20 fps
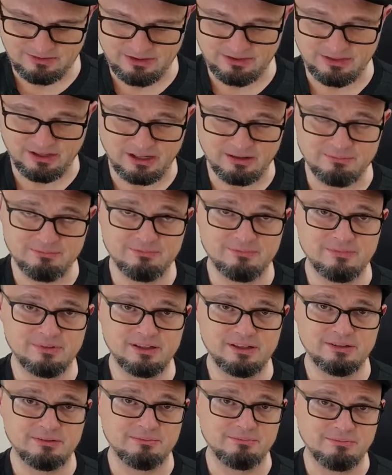
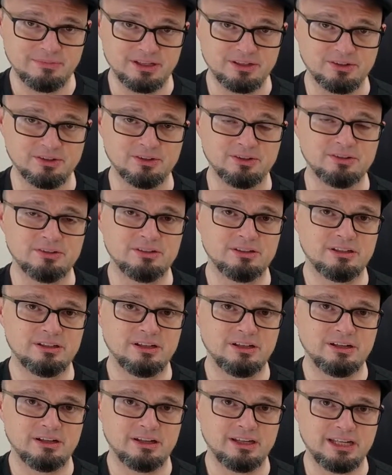thumb, middle,
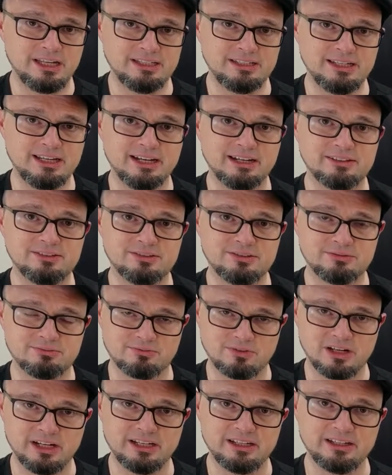index,
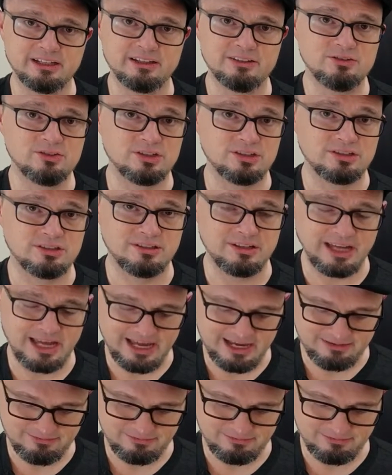ring, just to add